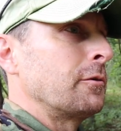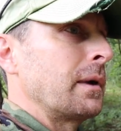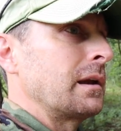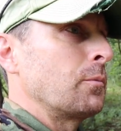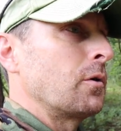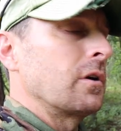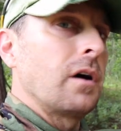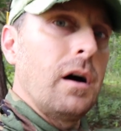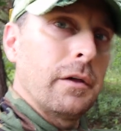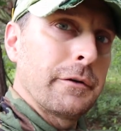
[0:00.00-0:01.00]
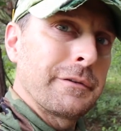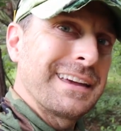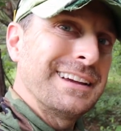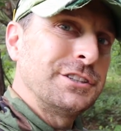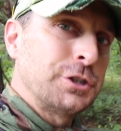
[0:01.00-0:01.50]
them anymore, although
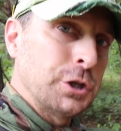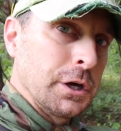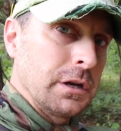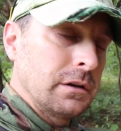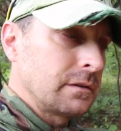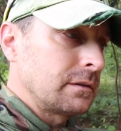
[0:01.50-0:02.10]
they should.